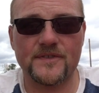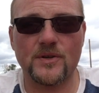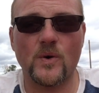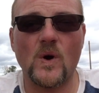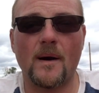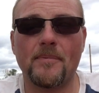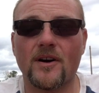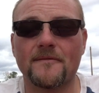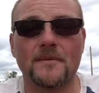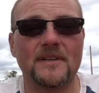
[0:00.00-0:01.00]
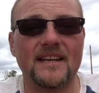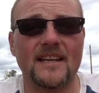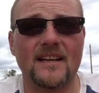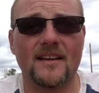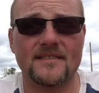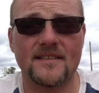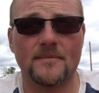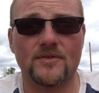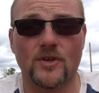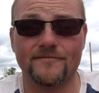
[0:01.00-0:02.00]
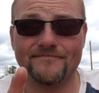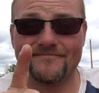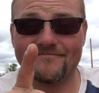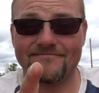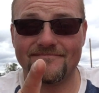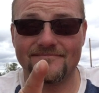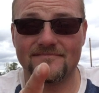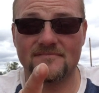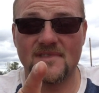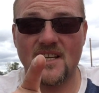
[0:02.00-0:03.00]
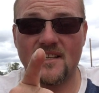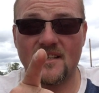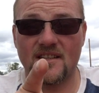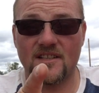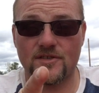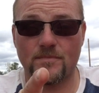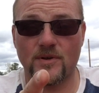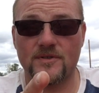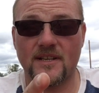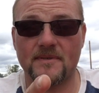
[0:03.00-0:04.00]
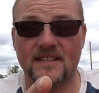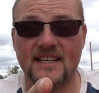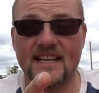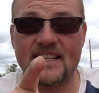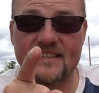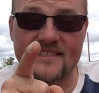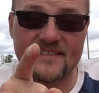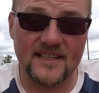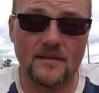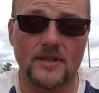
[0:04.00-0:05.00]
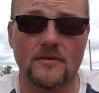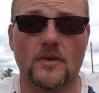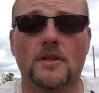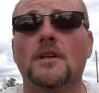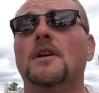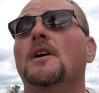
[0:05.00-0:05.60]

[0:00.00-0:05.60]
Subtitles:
So apart from getting a cinnamon roll, there's your pro tip of the day, get the cinnamon roll.